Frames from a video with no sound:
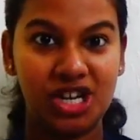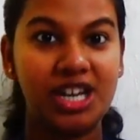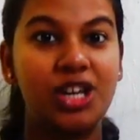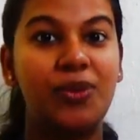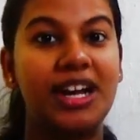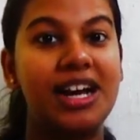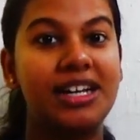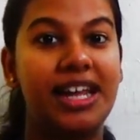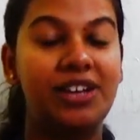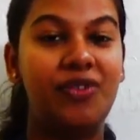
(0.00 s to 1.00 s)
it will
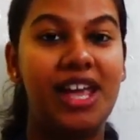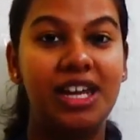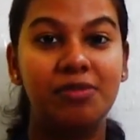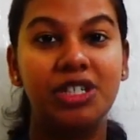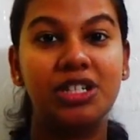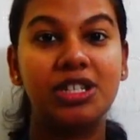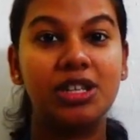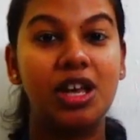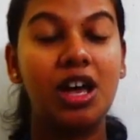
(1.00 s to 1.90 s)
contain variables,